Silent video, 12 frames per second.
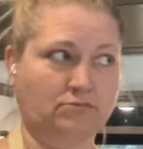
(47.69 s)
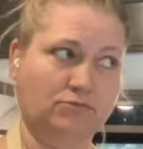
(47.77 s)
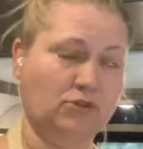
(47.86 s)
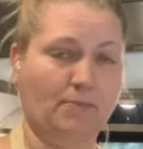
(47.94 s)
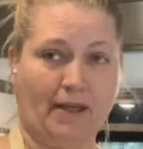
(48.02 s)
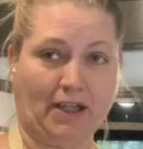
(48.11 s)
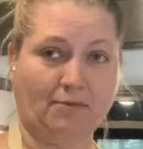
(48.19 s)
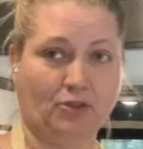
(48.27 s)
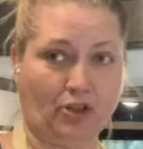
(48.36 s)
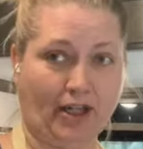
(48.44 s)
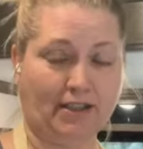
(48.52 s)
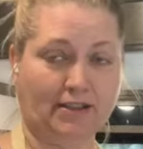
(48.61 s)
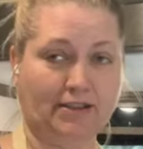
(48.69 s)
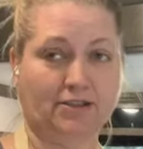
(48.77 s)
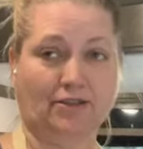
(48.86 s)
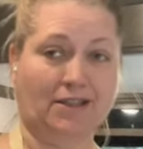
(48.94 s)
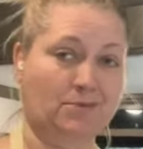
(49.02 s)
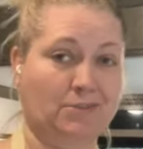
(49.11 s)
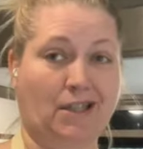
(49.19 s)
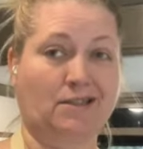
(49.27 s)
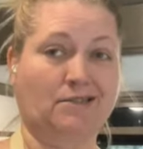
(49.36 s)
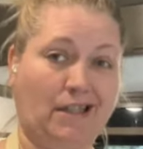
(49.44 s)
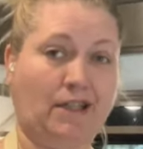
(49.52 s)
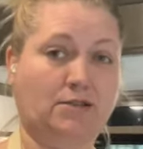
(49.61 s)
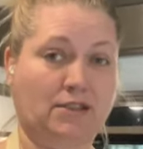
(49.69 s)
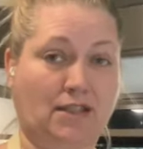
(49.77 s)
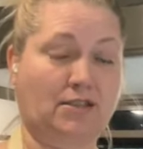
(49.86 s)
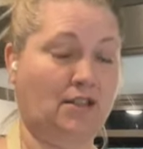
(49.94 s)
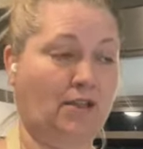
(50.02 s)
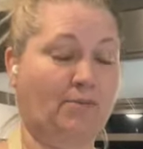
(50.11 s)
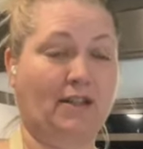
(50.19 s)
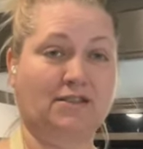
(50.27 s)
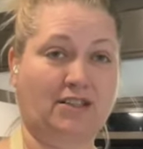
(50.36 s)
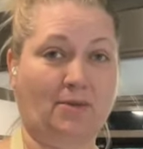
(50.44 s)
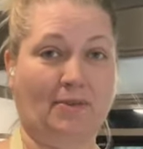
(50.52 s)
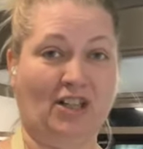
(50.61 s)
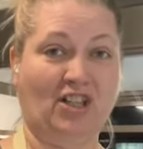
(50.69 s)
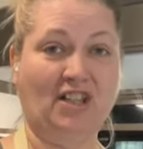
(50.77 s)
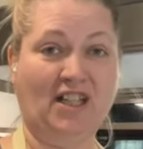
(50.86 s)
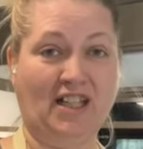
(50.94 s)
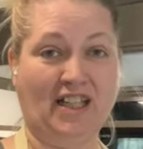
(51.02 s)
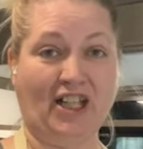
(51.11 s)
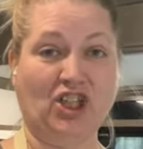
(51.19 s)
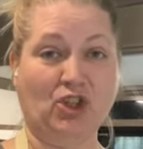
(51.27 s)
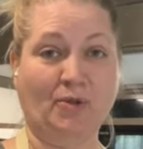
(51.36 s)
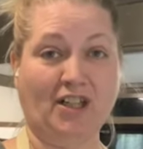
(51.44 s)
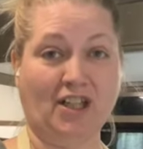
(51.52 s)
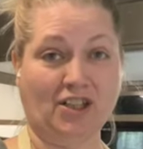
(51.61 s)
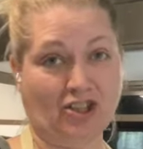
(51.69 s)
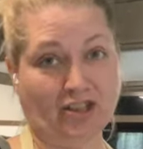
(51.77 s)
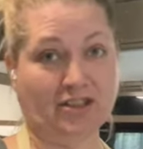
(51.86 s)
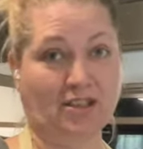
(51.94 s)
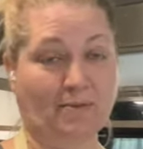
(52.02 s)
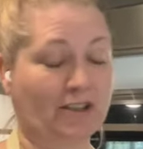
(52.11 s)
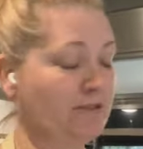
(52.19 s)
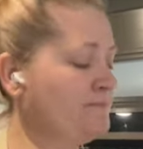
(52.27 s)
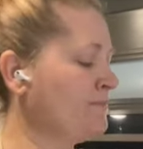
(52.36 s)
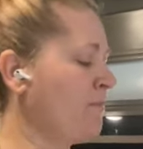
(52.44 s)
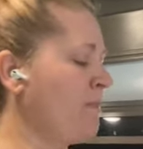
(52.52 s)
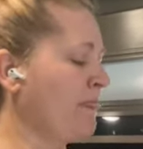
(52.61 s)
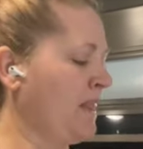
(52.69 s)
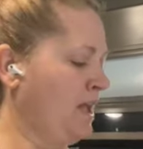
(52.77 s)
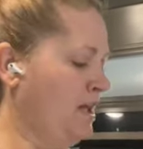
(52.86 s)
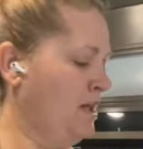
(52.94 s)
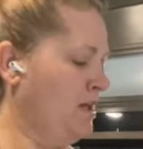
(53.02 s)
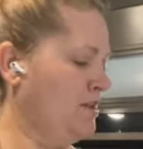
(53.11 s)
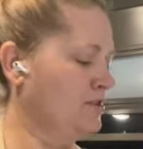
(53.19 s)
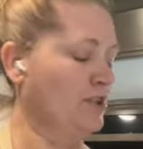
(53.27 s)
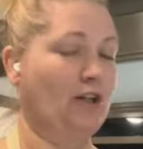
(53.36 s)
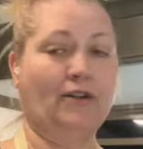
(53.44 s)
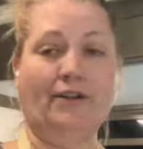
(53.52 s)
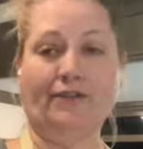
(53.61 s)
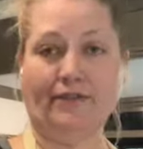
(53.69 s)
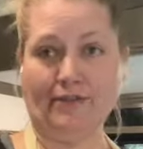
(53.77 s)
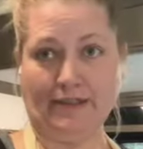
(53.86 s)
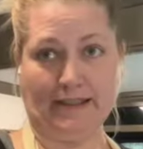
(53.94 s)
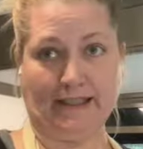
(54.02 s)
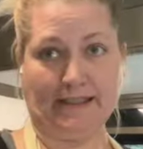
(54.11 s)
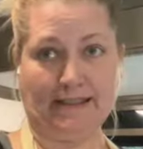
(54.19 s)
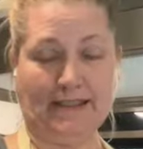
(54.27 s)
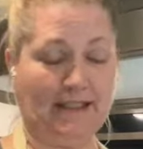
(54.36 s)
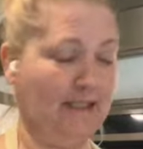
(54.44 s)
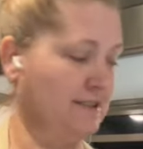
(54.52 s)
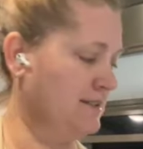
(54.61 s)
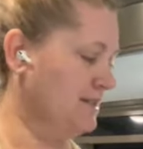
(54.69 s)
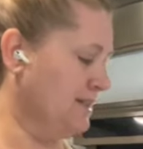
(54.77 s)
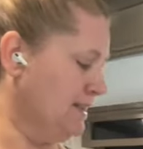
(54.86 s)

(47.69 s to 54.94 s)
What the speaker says: to bake it correctly so it comes out like tasting like bread instead of being like gooey and uncooked in the middle. So, got the yeast,